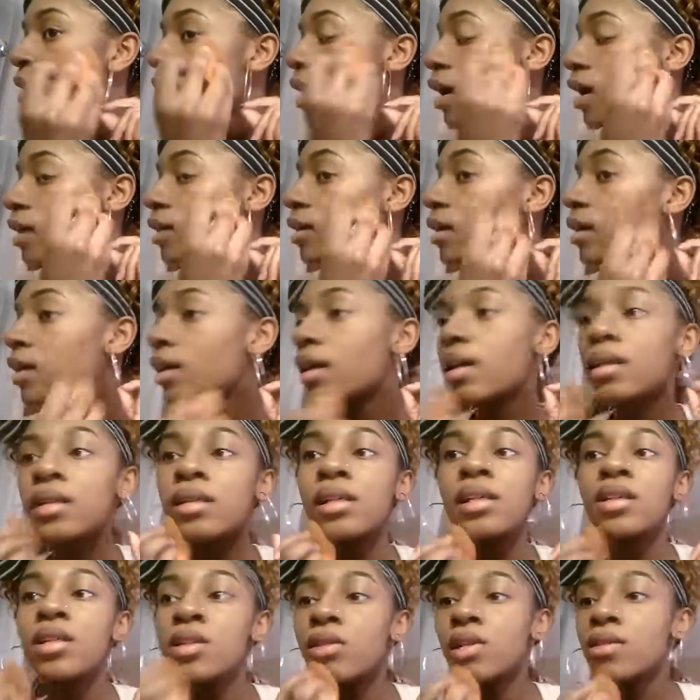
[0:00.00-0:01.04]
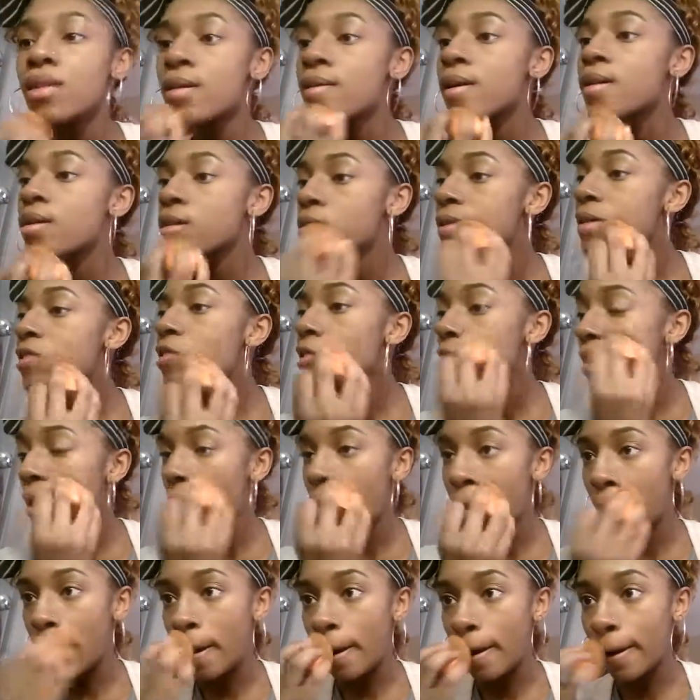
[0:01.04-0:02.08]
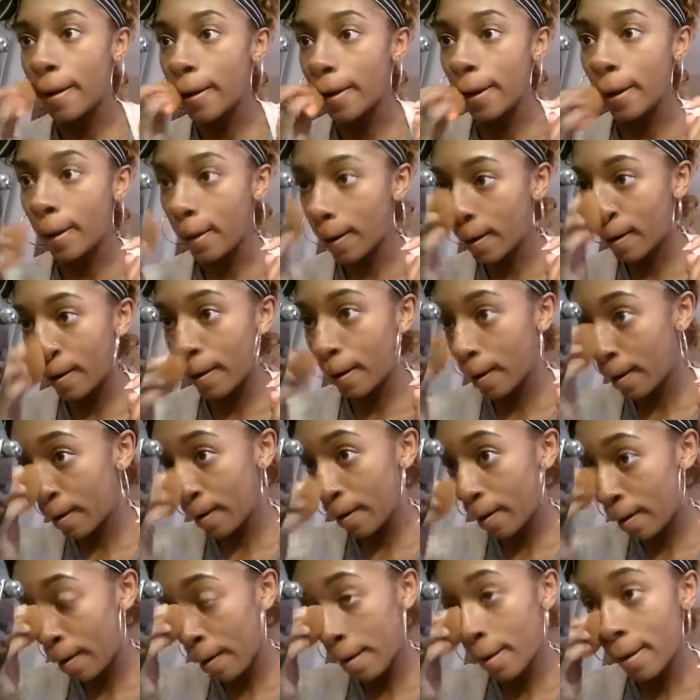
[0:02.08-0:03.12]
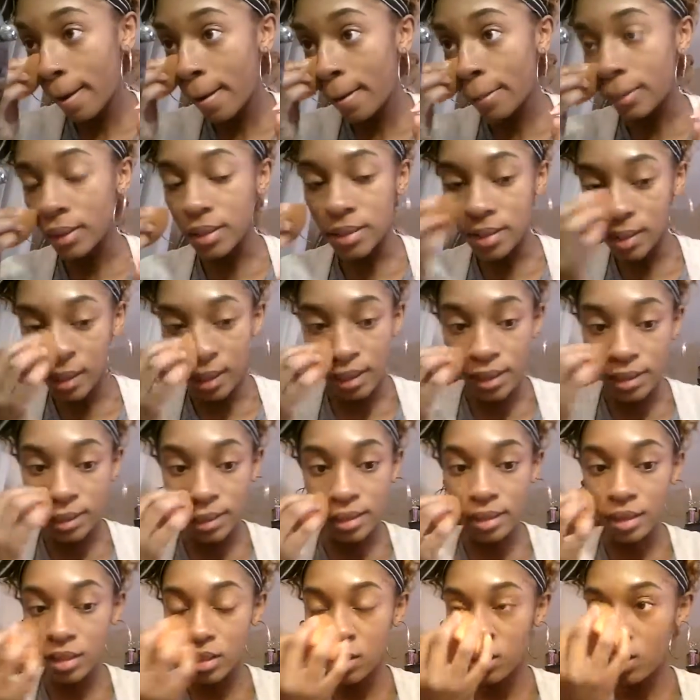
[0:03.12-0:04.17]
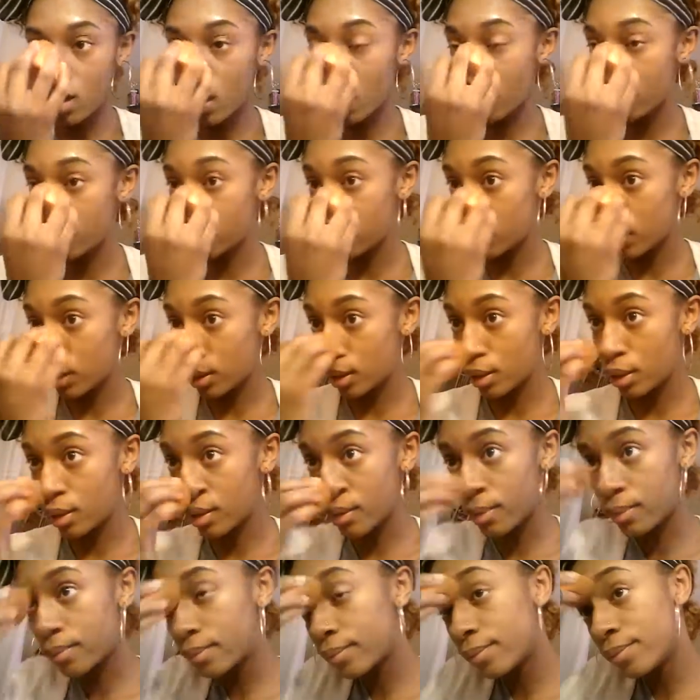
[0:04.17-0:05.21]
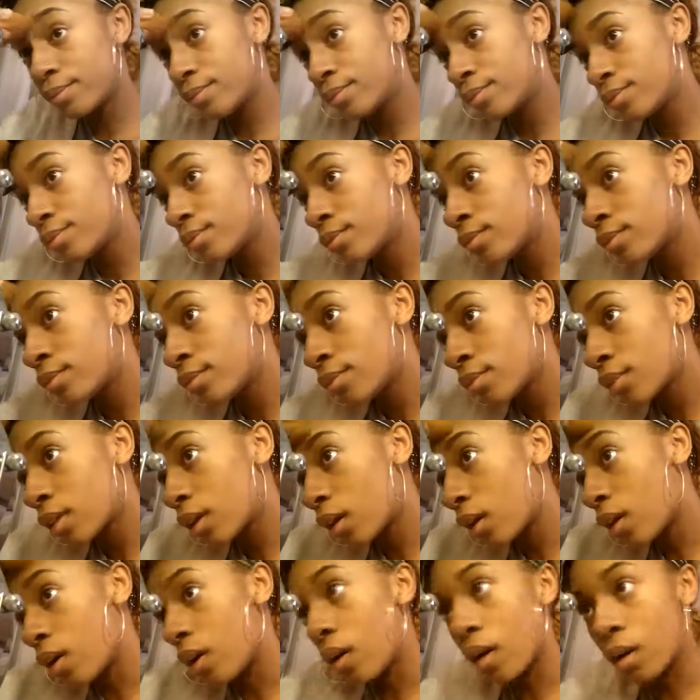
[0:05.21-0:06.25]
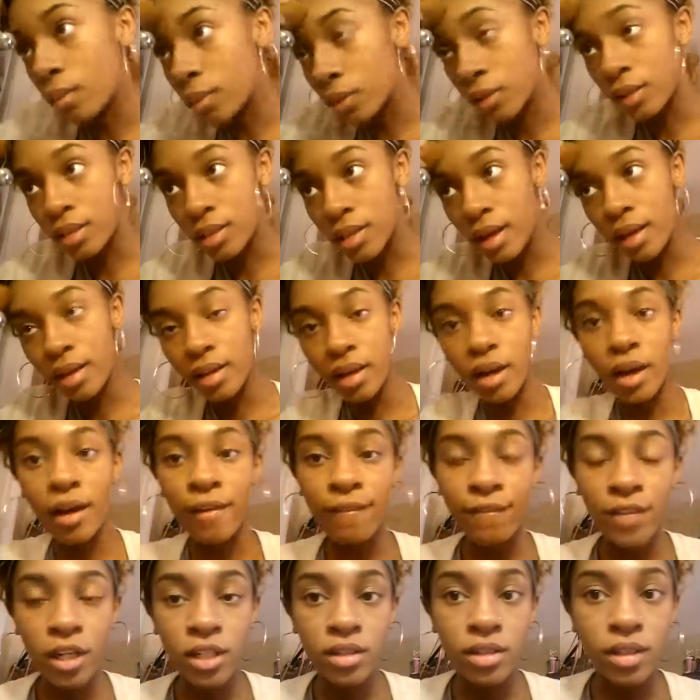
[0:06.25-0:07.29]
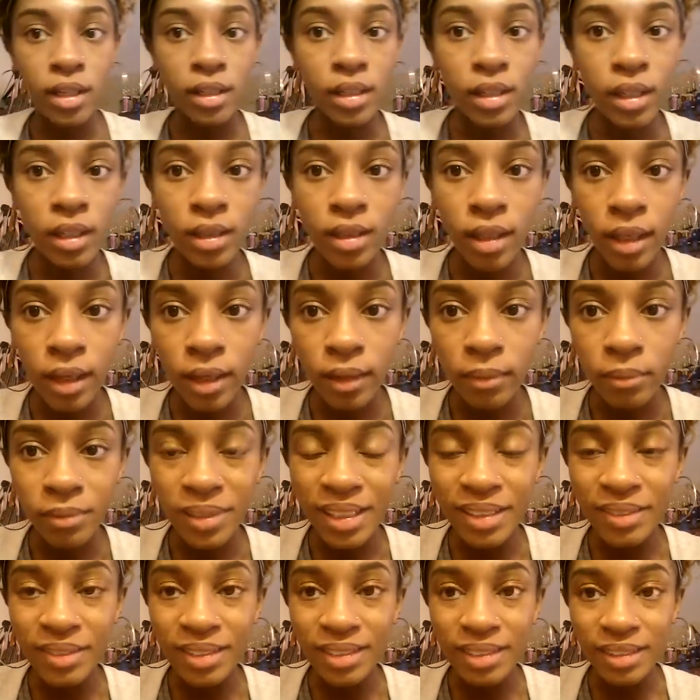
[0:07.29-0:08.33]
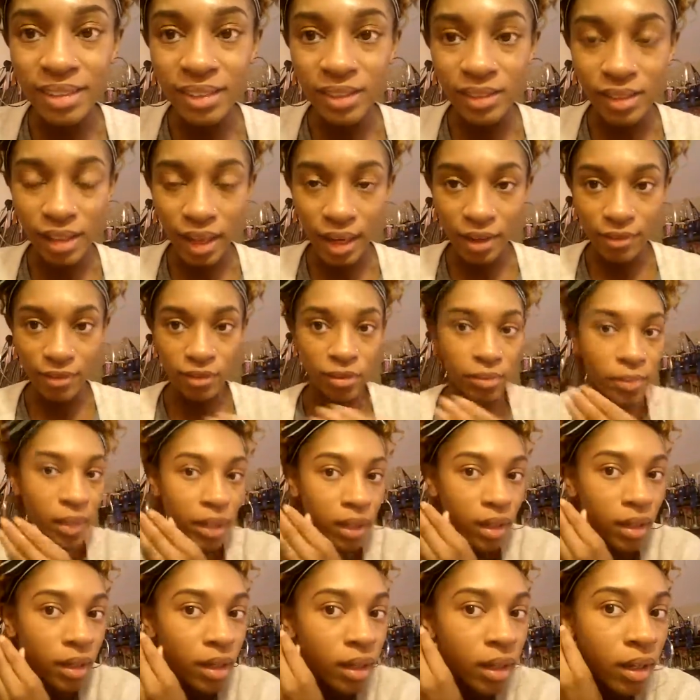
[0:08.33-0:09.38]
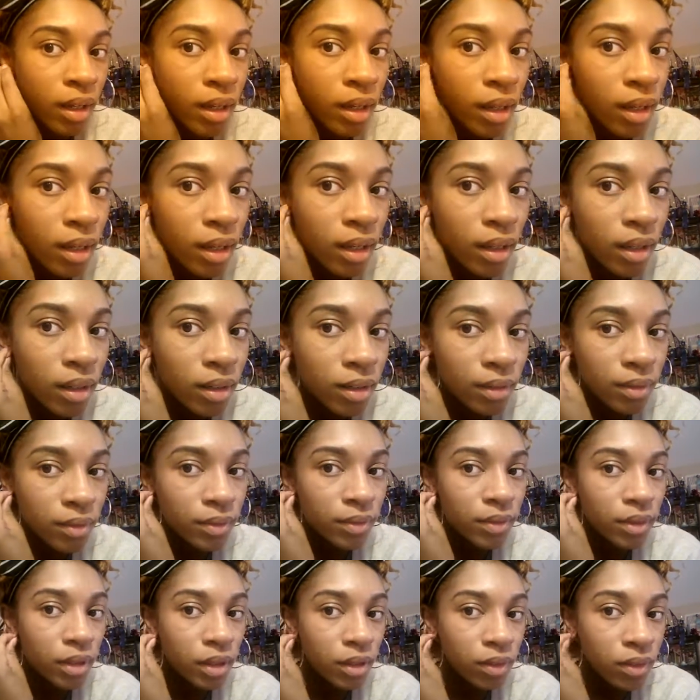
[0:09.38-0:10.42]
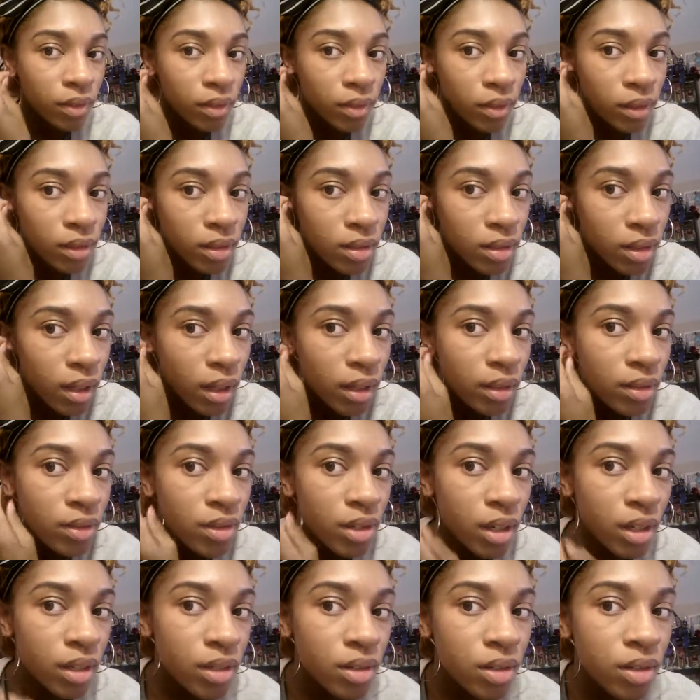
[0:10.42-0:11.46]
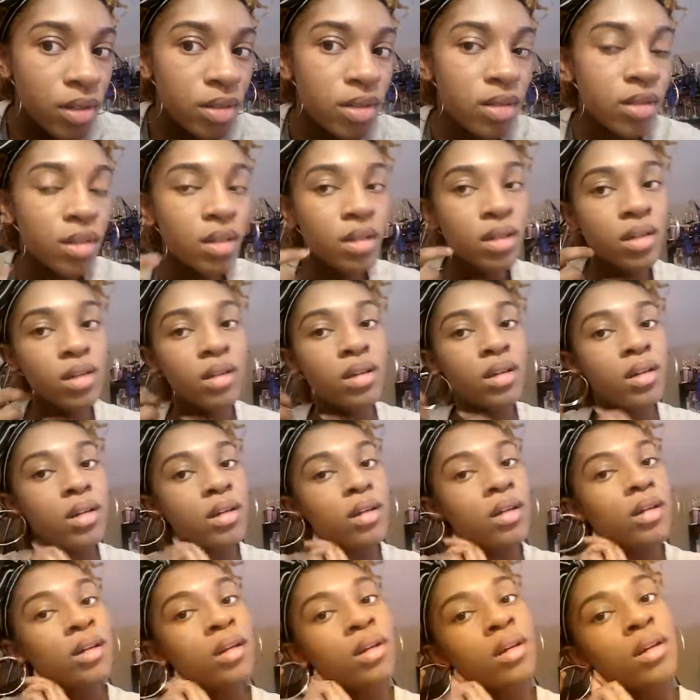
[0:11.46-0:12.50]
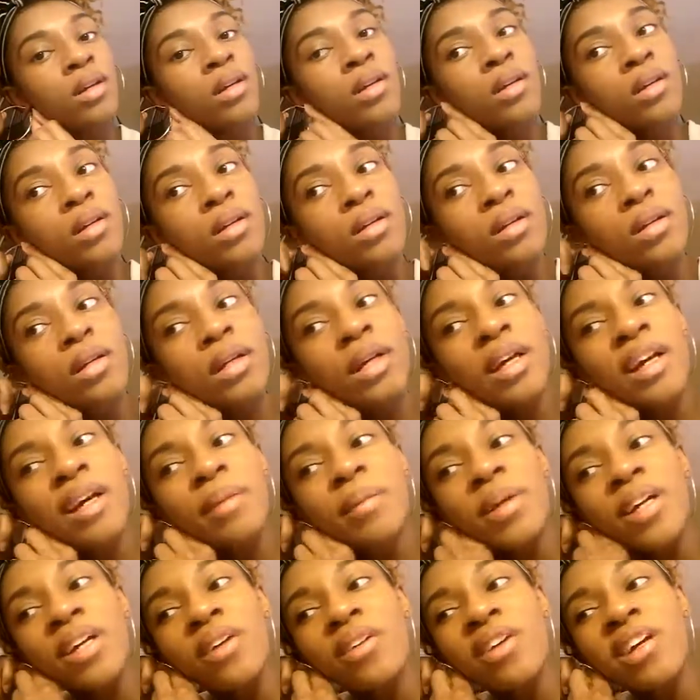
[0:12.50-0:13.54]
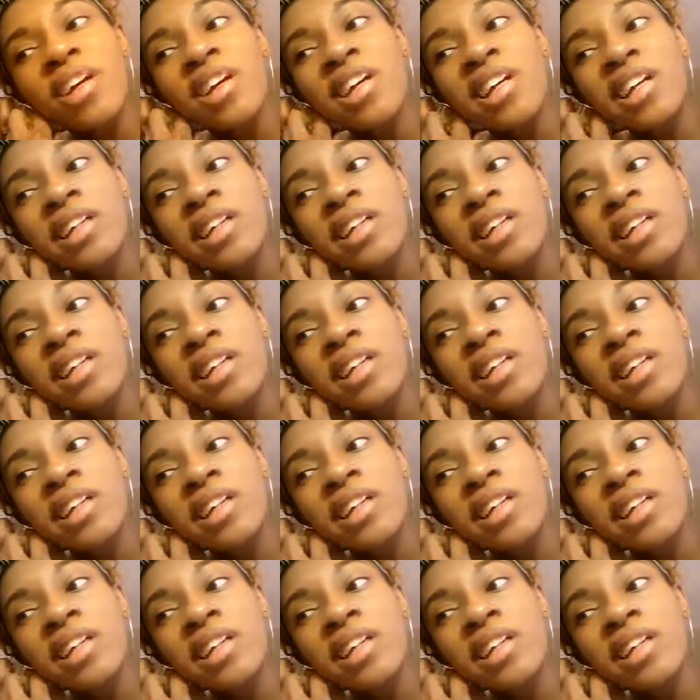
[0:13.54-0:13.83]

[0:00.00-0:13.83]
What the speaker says: I think I did try other shade besides this Toffee caramel, because at first I did think maybe it's too light for me. Hopefully when this lighting change you can see. I'm earring.